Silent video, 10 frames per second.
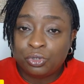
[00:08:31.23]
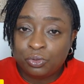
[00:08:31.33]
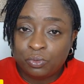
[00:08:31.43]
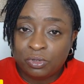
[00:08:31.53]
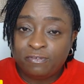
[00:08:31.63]

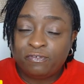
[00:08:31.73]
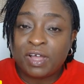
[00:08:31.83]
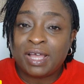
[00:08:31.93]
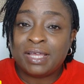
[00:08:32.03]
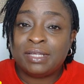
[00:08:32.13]
you will
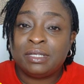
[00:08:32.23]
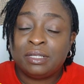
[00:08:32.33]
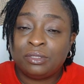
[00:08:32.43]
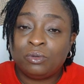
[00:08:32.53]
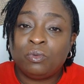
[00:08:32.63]
find
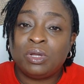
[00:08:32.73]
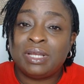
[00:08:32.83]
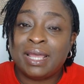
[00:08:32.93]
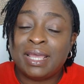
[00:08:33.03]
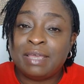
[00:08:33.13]
the one
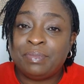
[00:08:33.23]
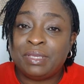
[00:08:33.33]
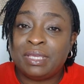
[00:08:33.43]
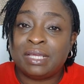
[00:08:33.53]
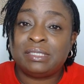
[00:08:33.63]
that
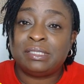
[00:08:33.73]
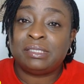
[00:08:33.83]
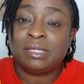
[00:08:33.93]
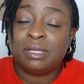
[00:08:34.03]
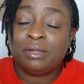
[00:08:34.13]

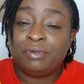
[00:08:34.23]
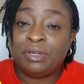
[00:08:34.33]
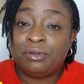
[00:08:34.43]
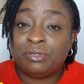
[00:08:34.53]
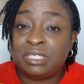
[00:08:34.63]
ABS
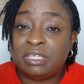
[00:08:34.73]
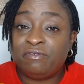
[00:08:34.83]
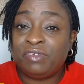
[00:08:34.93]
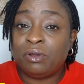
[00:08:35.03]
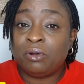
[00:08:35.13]
Radio
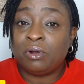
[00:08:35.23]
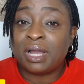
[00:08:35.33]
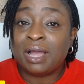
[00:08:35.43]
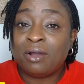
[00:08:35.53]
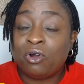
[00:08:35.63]
TV
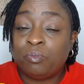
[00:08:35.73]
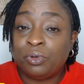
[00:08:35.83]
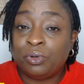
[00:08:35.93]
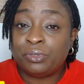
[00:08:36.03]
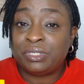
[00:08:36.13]
Oka
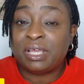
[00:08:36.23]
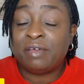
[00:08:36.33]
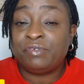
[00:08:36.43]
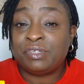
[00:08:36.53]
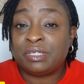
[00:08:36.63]
uploads
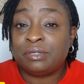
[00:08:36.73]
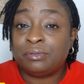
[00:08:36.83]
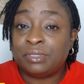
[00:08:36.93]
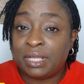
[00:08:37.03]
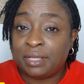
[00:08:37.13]
every
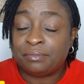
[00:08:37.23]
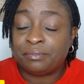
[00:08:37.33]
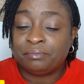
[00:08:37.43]
single day.